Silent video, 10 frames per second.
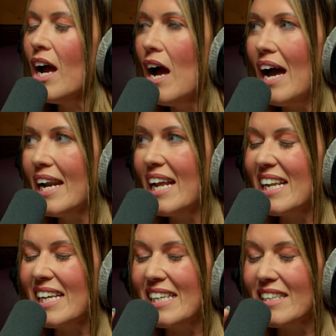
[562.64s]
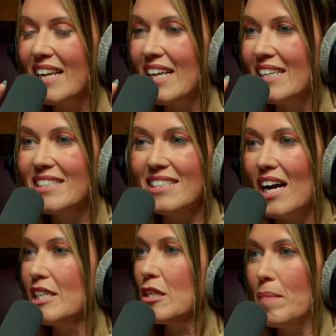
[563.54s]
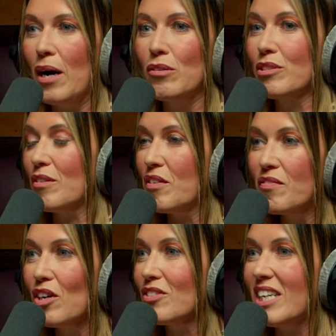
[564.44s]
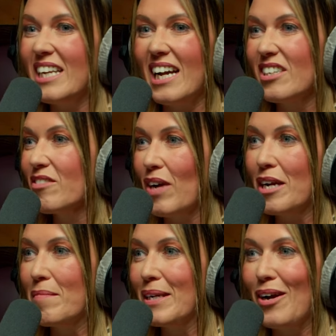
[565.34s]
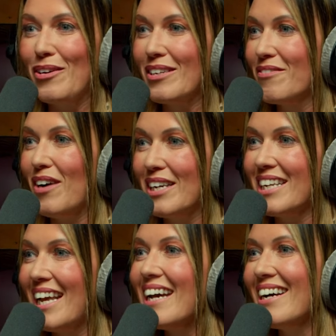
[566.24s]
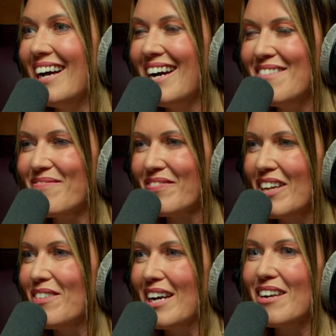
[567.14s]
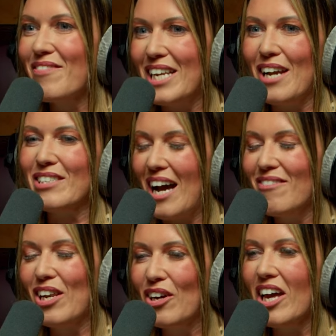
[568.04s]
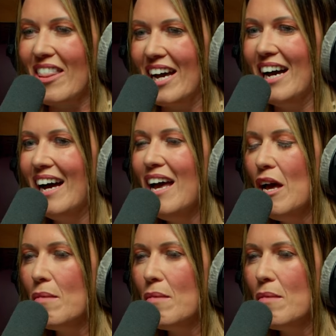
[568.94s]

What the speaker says: And it is a sight to behold. So if you've not seen it, I'd recommend going and finding a video to have a look at that.